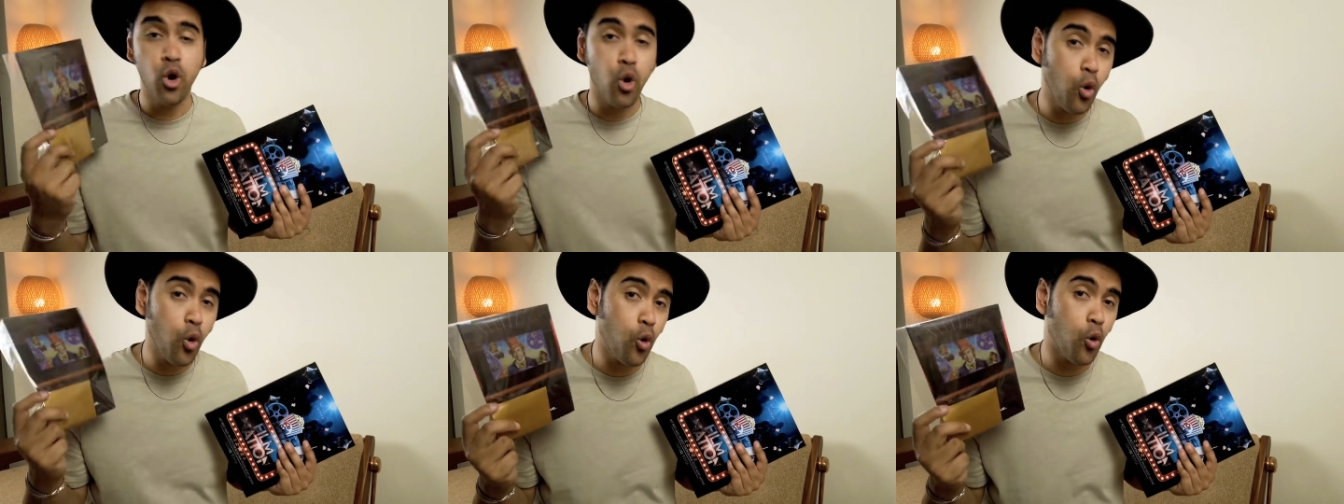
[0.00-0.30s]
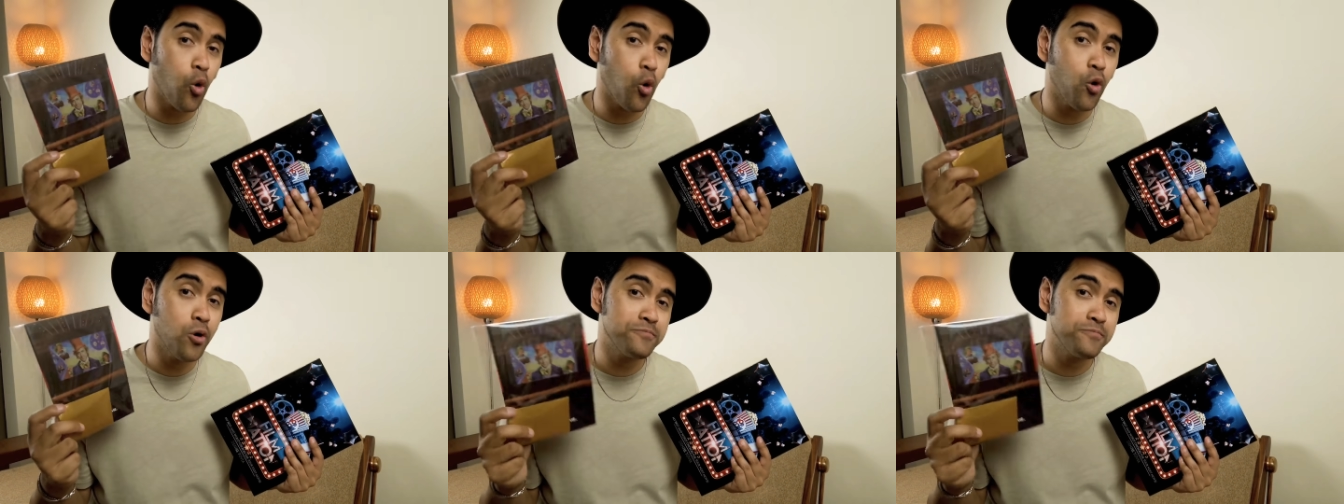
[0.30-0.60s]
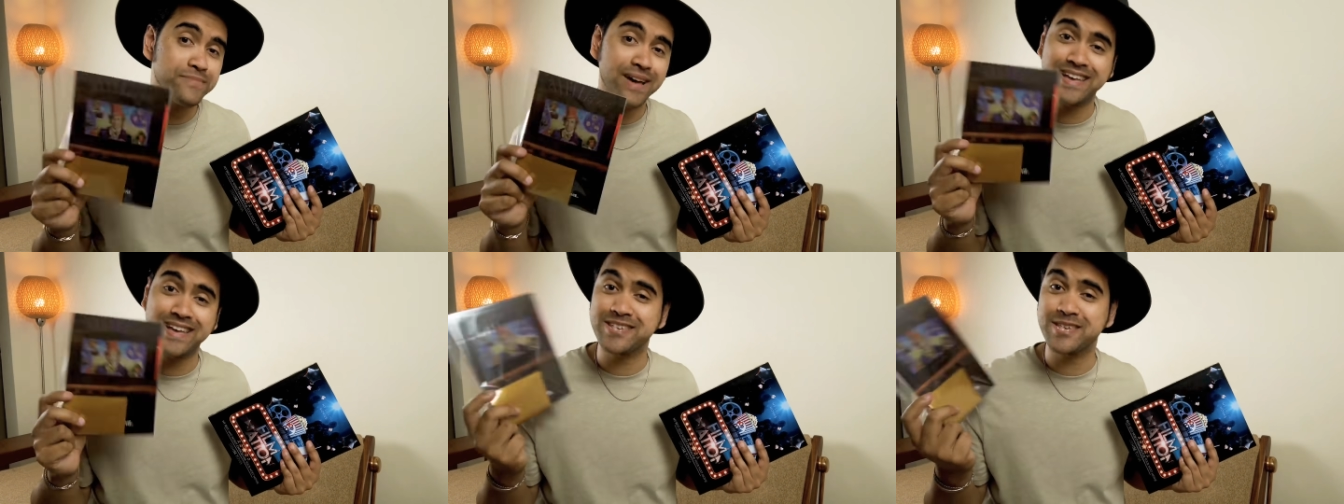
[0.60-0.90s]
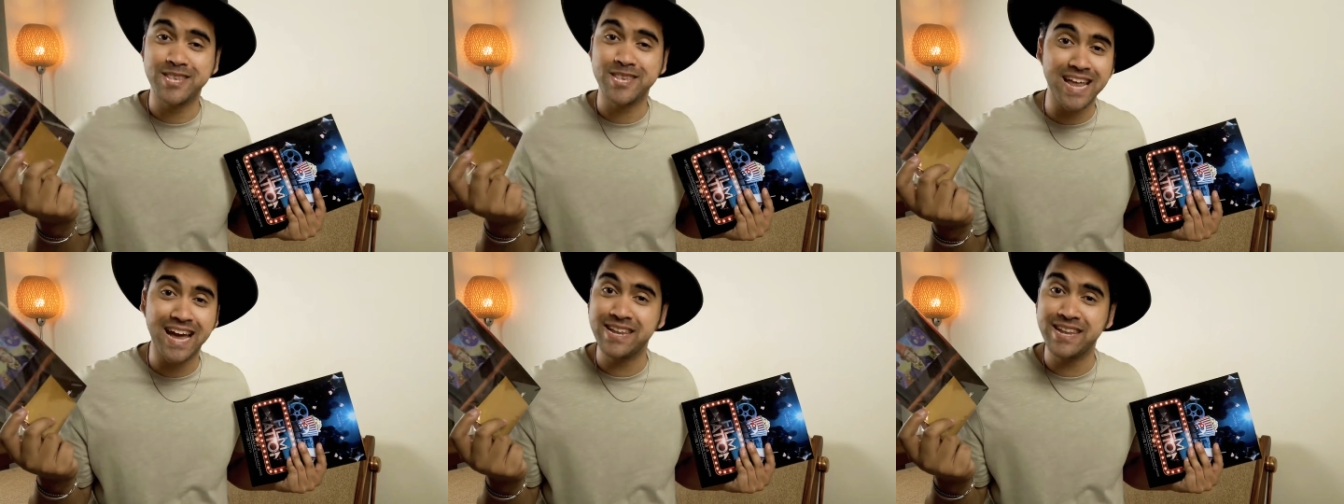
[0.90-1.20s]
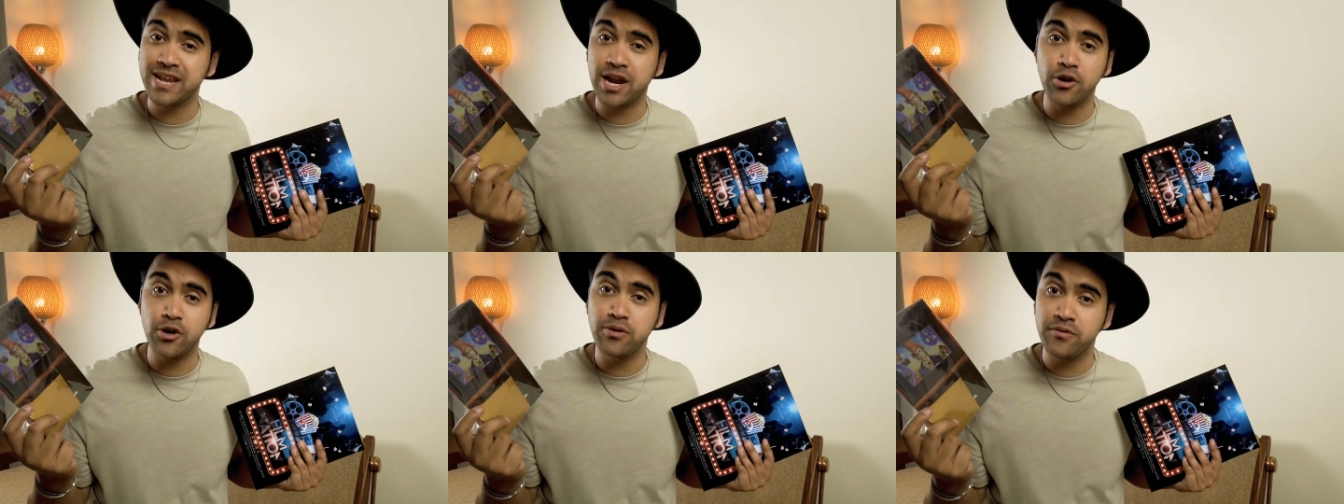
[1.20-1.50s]
or as a
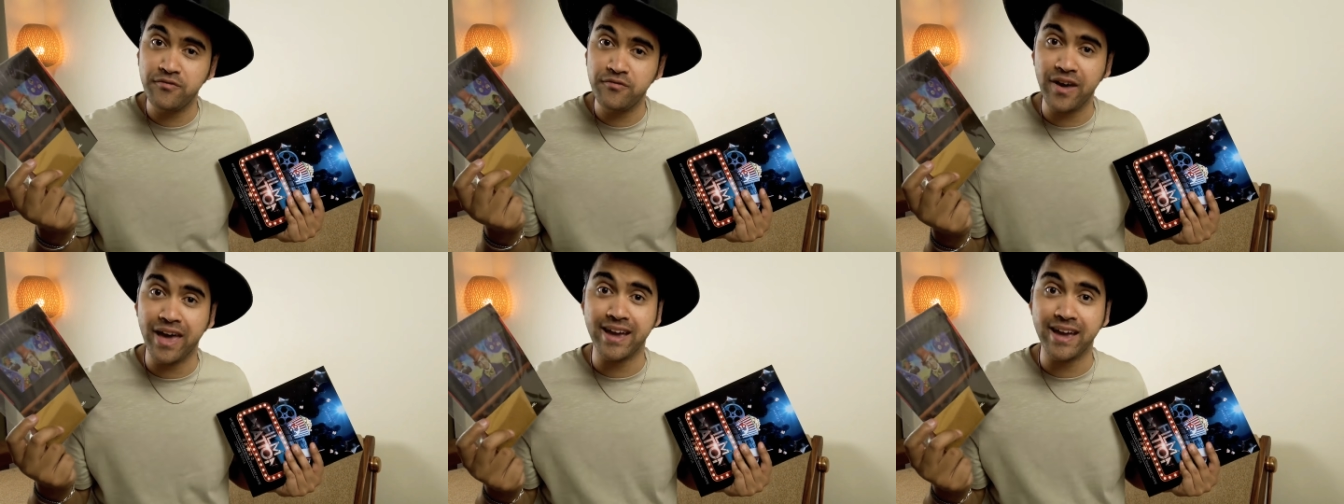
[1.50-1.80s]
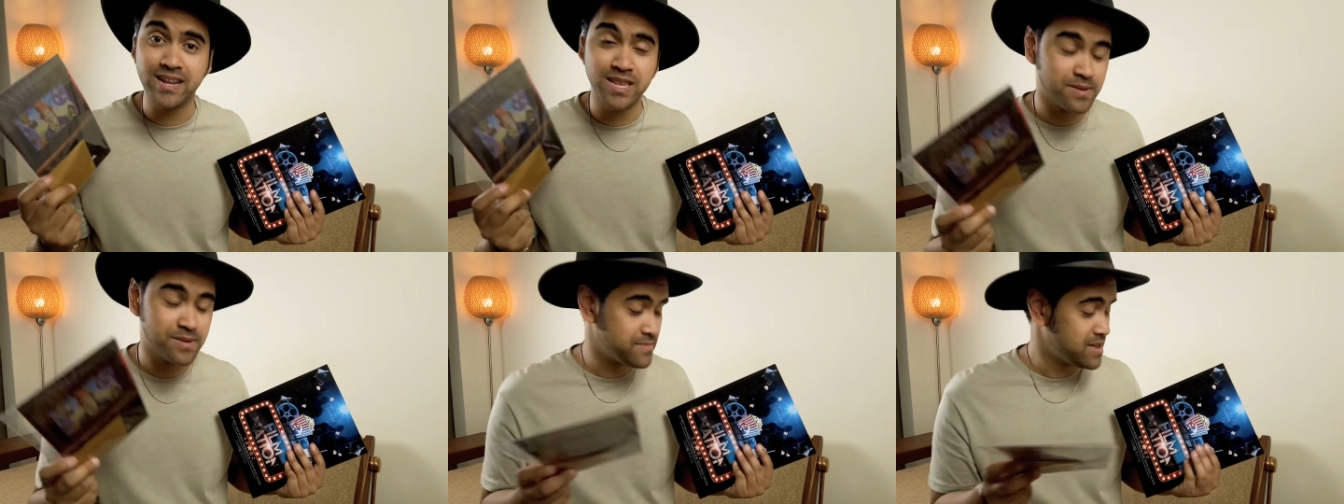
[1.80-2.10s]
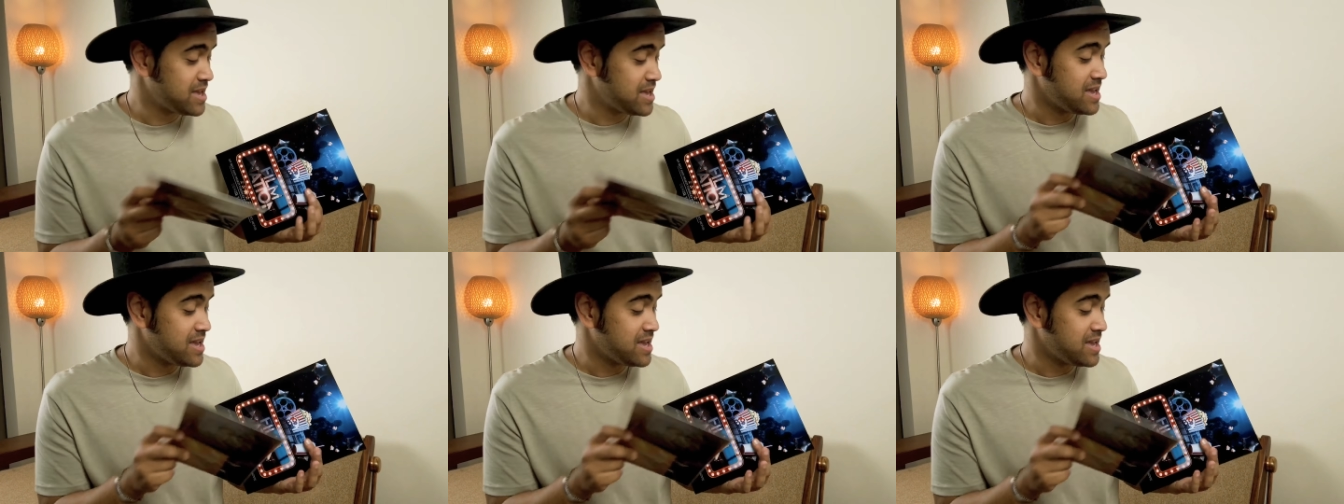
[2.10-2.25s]
standalone effect.